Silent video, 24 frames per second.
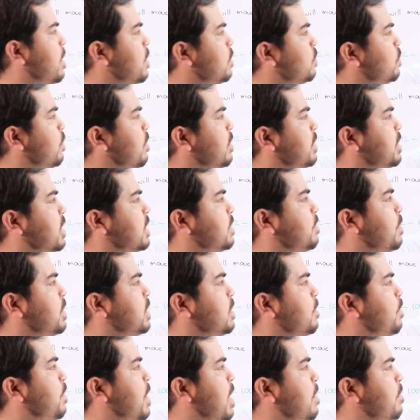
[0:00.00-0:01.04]
So we'll just
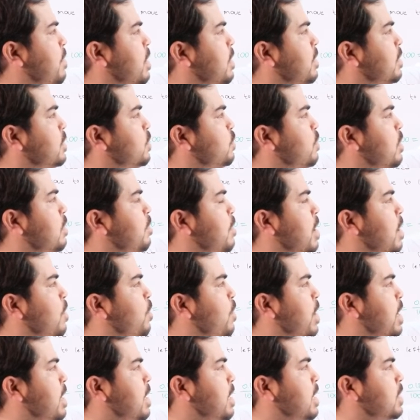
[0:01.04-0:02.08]
multiply minus 12 by
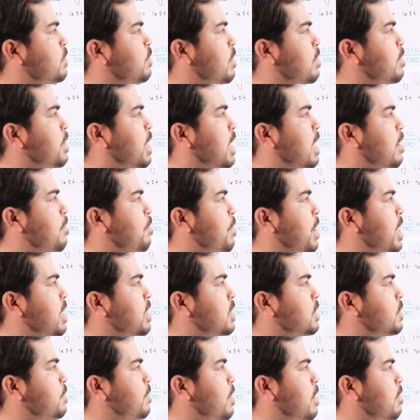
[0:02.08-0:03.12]
1. It will become
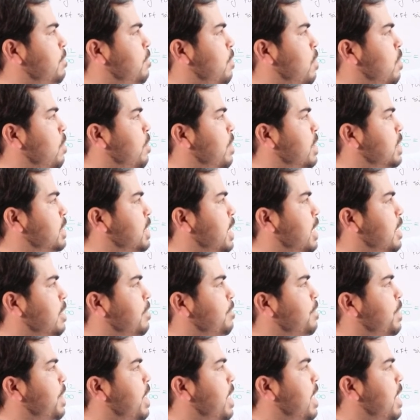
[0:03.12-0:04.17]
minus 12 over 10.